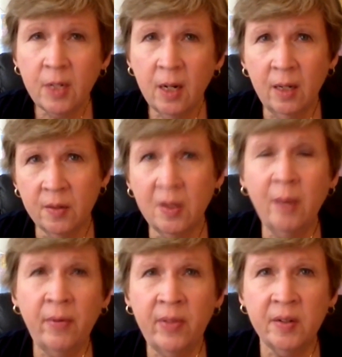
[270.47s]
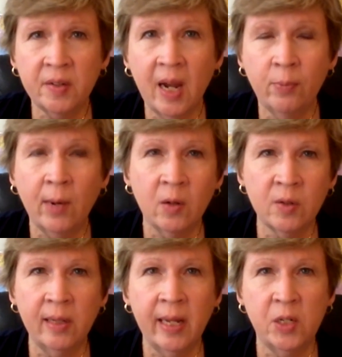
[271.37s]
uh, some of the escape
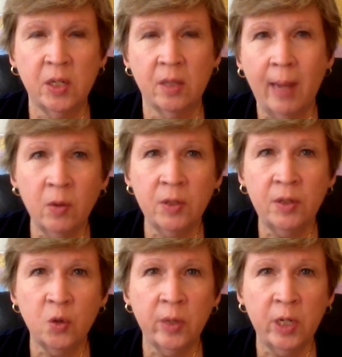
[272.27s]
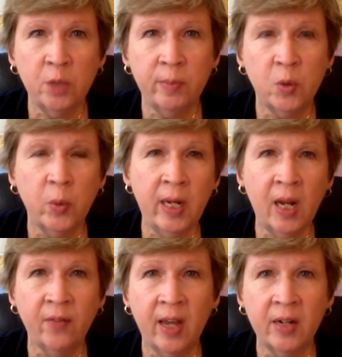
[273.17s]
routes led to the mountainous region between
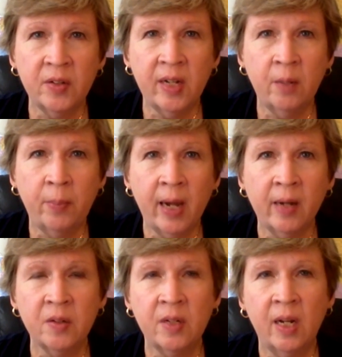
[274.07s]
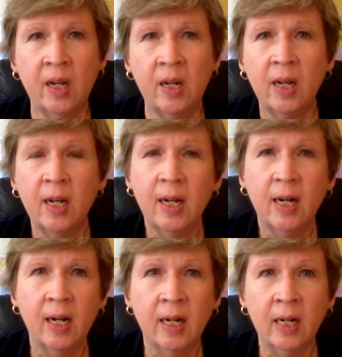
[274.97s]
Afghanistan and Pakistan.
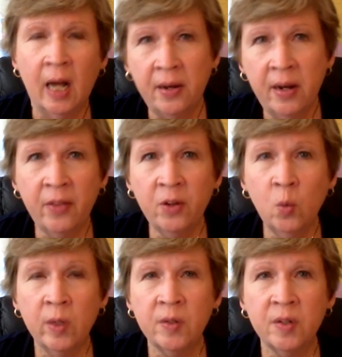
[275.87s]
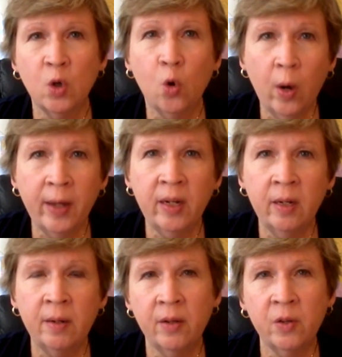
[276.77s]
Uh, another was in
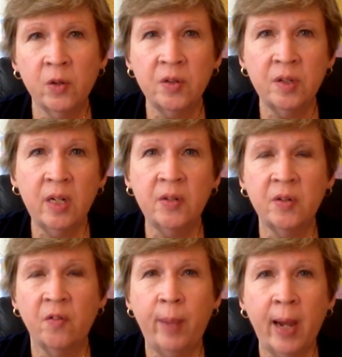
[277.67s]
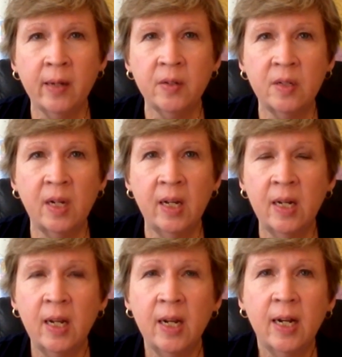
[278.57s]
Quetta and other cities of
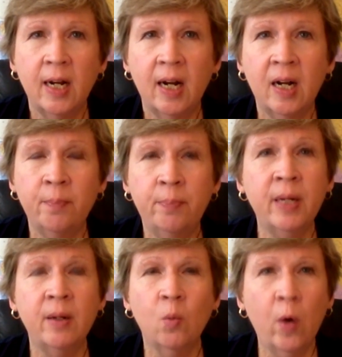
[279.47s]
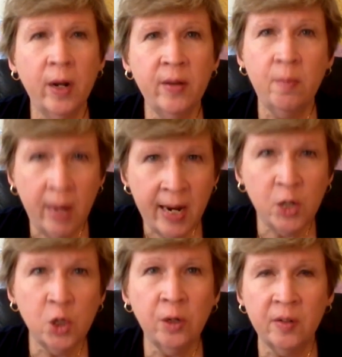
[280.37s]
Pakistan. Uh, but one of the
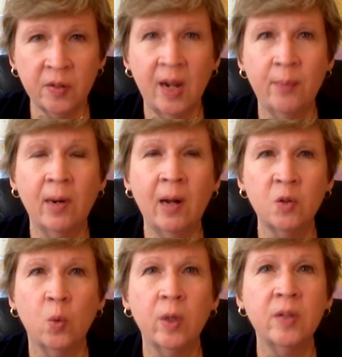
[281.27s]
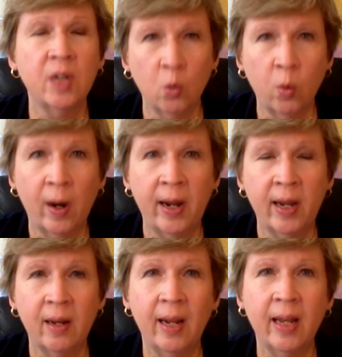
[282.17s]
major escape routes was Iran.
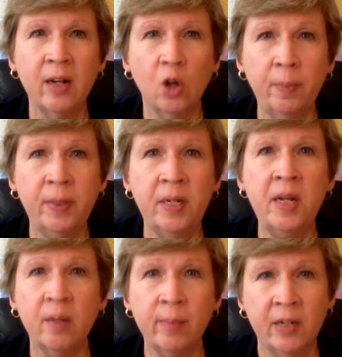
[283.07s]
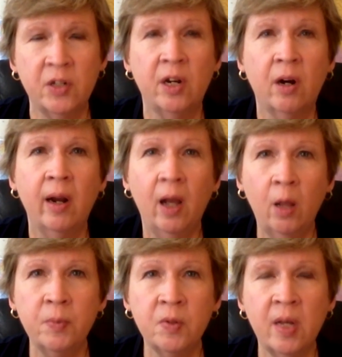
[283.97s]
And Gulbuddin Hekmatyar
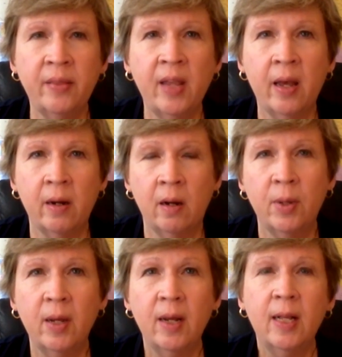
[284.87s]
helped set that up